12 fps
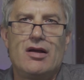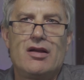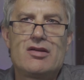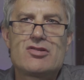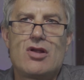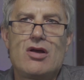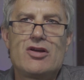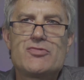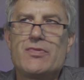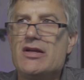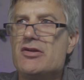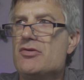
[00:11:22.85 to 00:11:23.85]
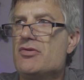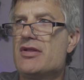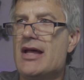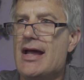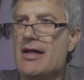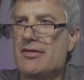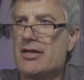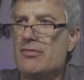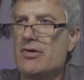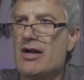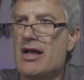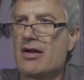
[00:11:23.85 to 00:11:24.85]
And as long as we do that,
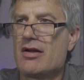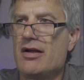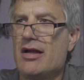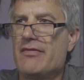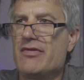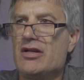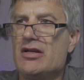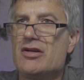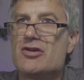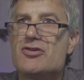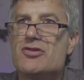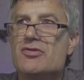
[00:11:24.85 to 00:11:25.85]
then we're not going to have any issues.